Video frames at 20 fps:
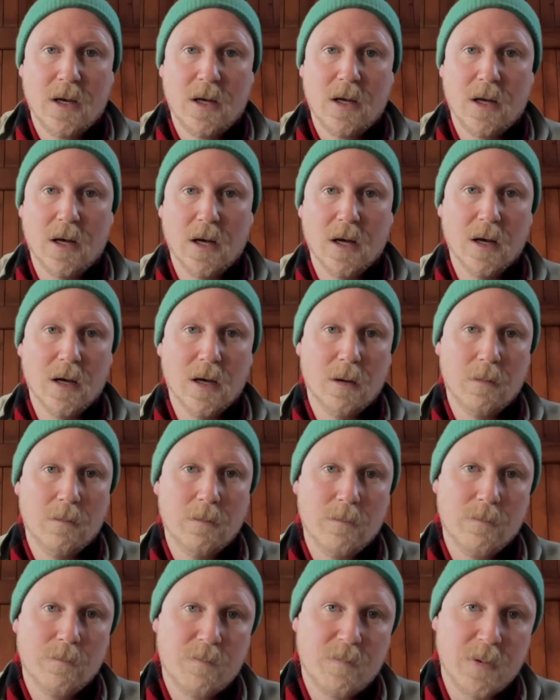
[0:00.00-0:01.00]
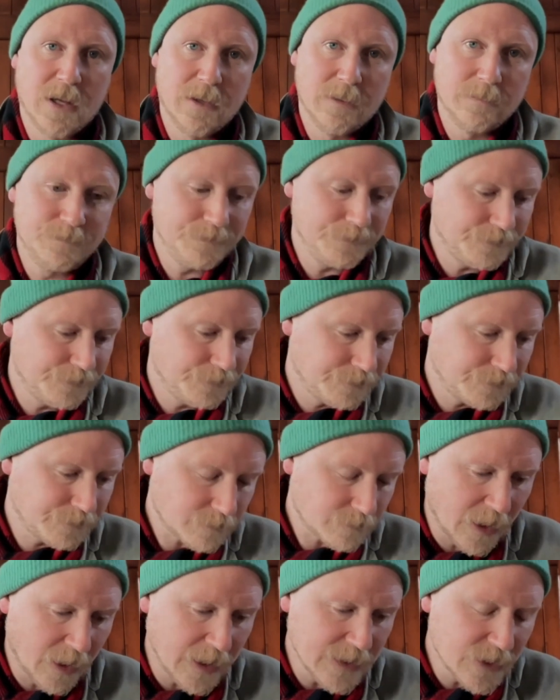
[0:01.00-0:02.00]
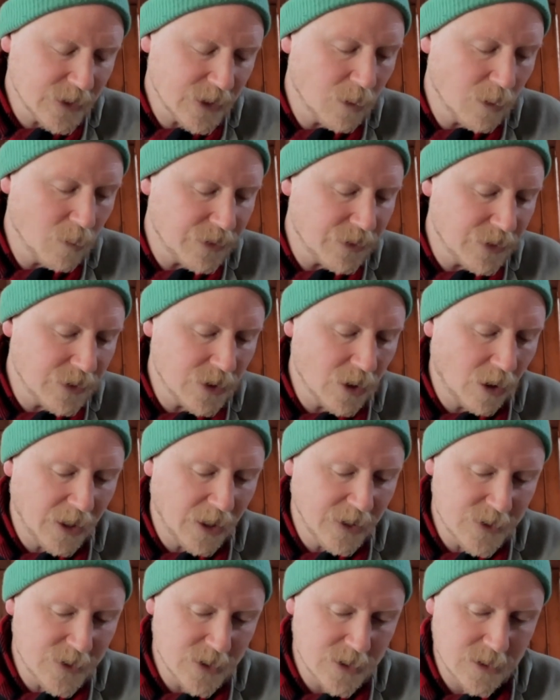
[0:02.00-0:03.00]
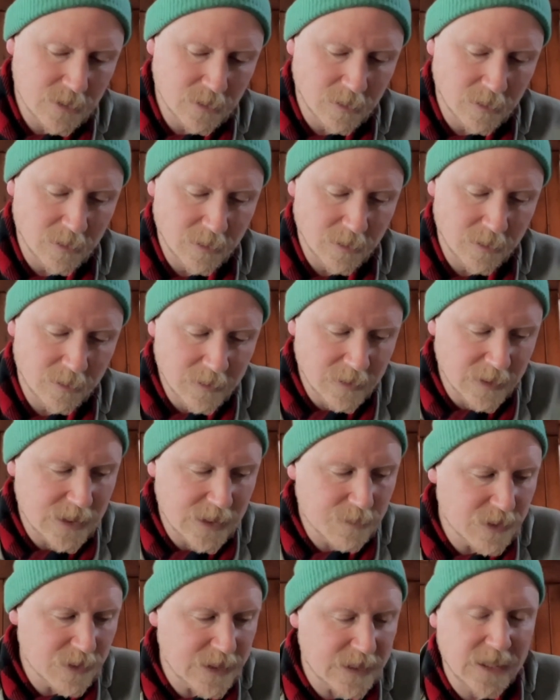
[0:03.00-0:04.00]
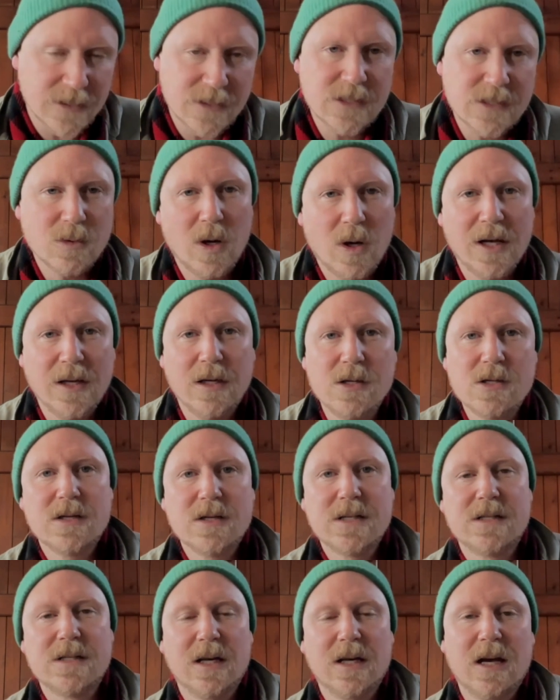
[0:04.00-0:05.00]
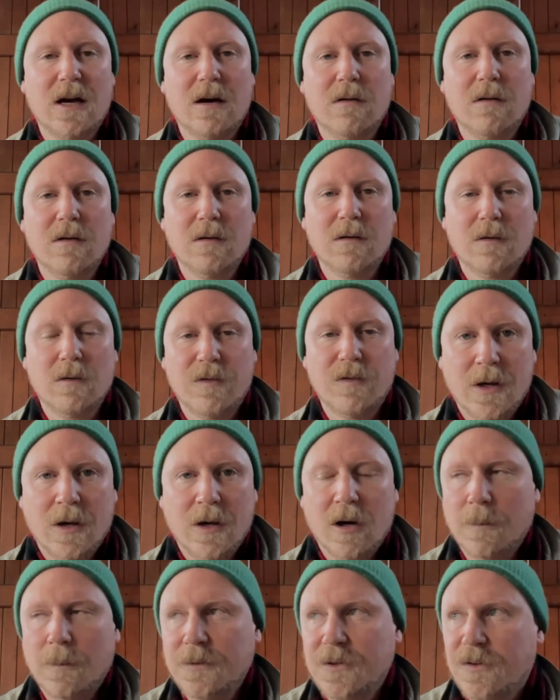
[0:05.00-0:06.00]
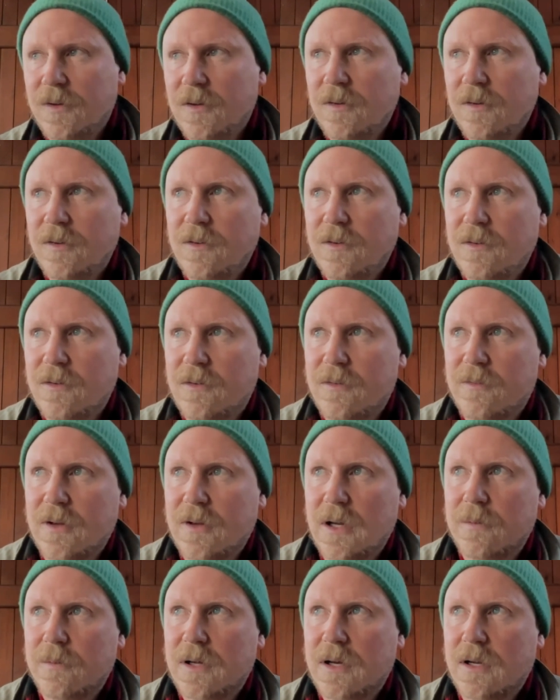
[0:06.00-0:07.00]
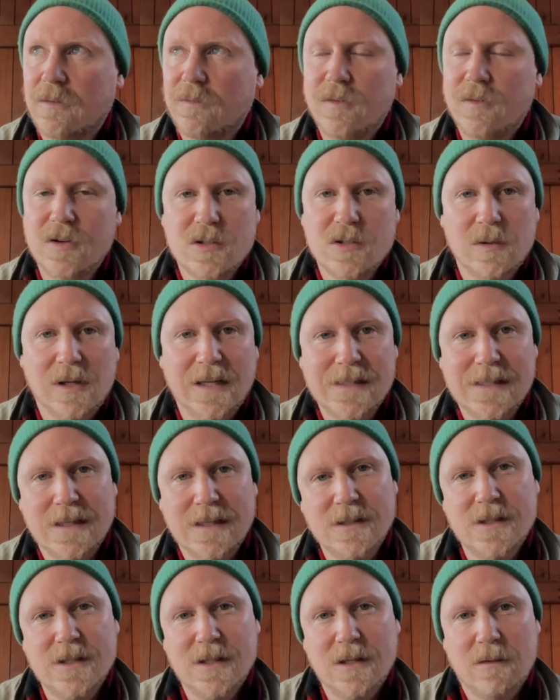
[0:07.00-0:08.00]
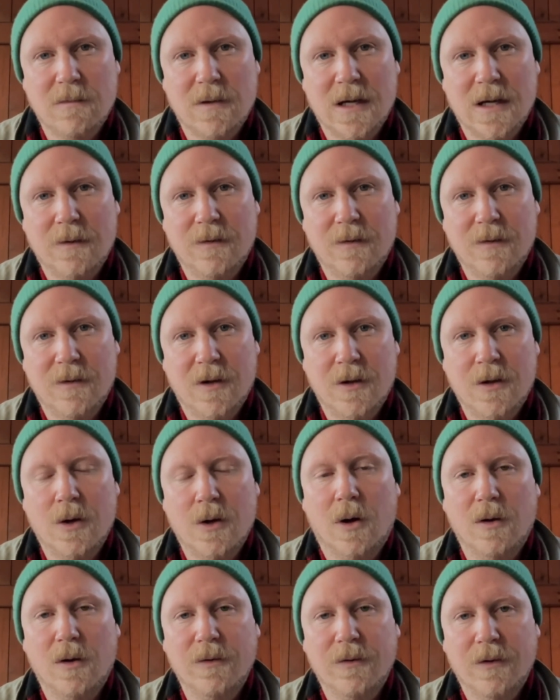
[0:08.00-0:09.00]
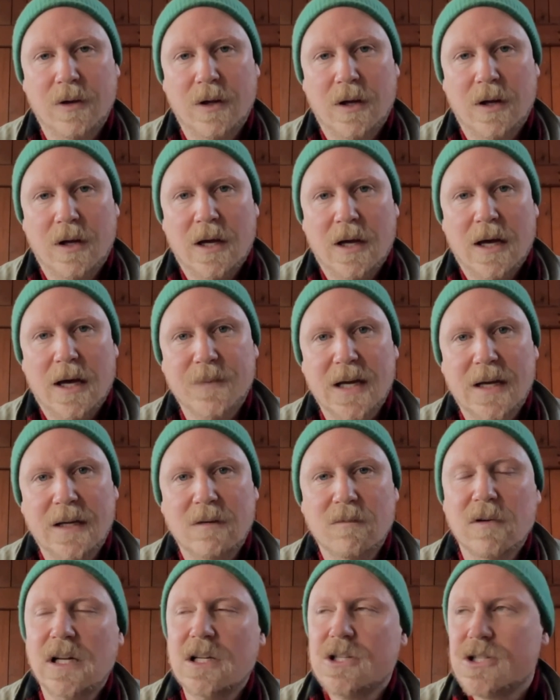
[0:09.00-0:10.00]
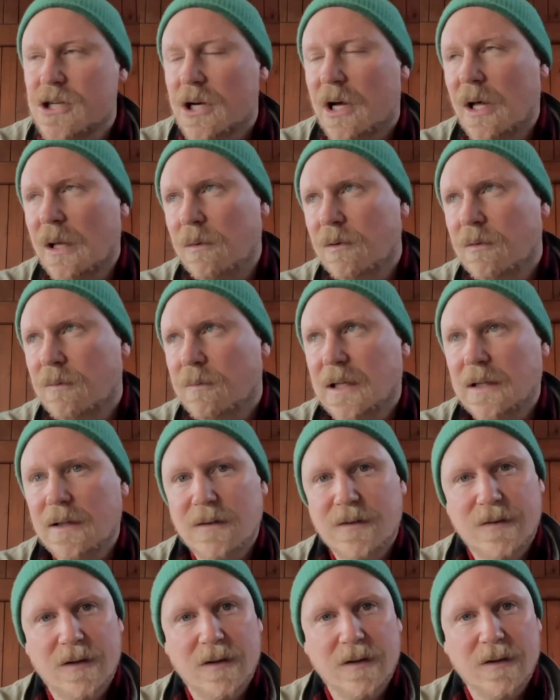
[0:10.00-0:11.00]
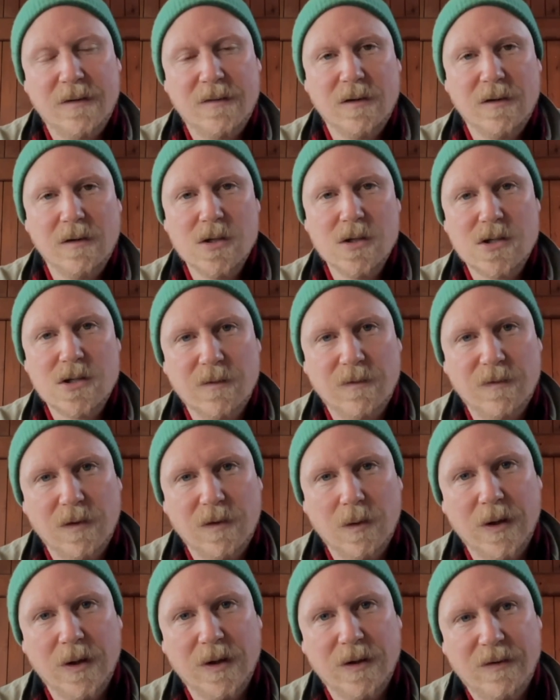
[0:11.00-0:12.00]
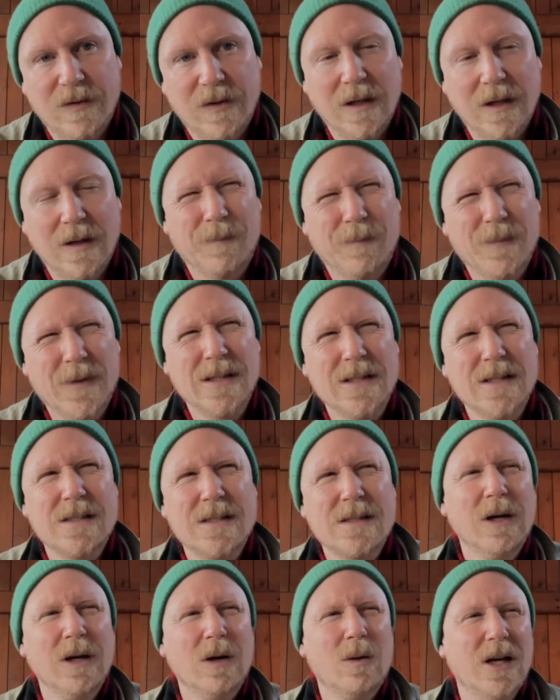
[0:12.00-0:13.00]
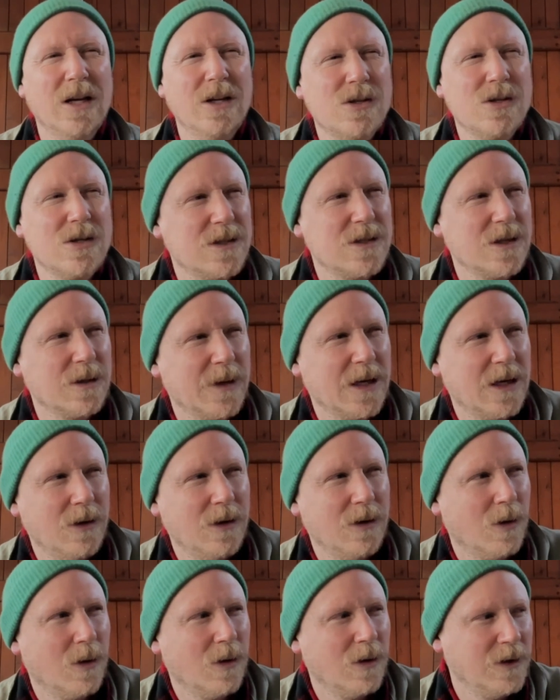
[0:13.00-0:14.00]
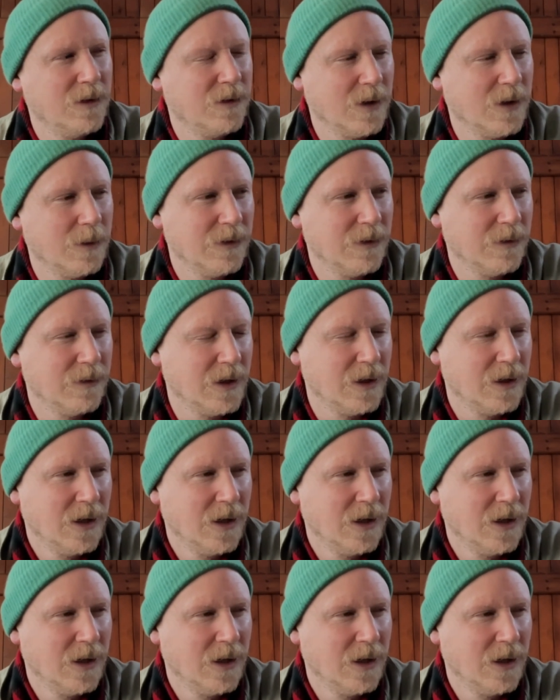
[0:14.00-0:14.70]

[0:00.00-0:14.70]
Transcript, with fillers: Um, But I don't know, with the knot, I just thought this presents quite an interesting area of opportunity to develop a kind of visual identity around a knot. And it really chimed with me, this this illusion of fluidity. And there's something quite interesting about a knot in terms of it,